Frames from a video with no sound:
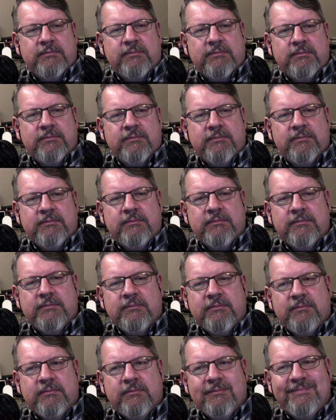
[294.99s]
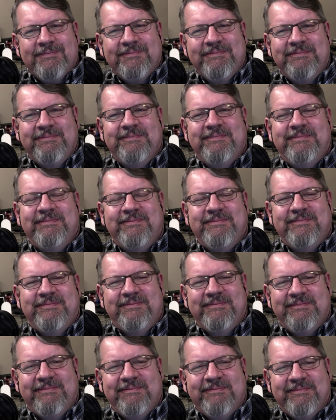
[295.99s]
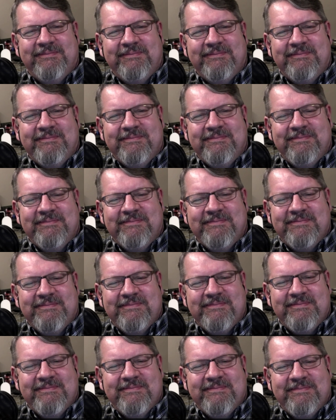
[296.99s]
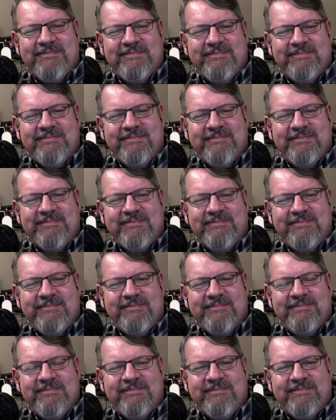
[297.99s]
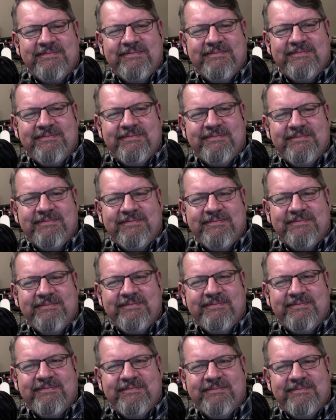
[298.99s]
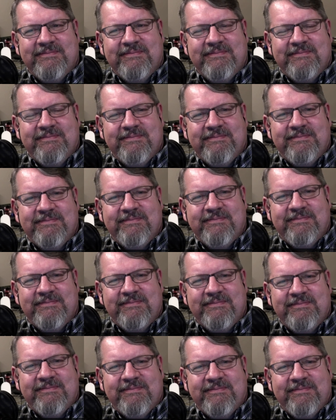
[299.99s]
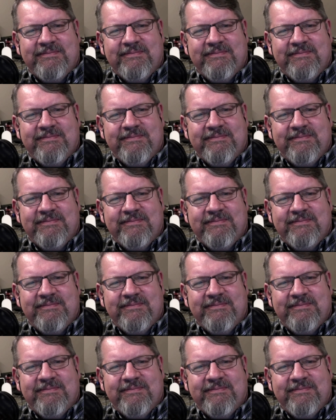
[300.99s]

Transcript: (not speaking)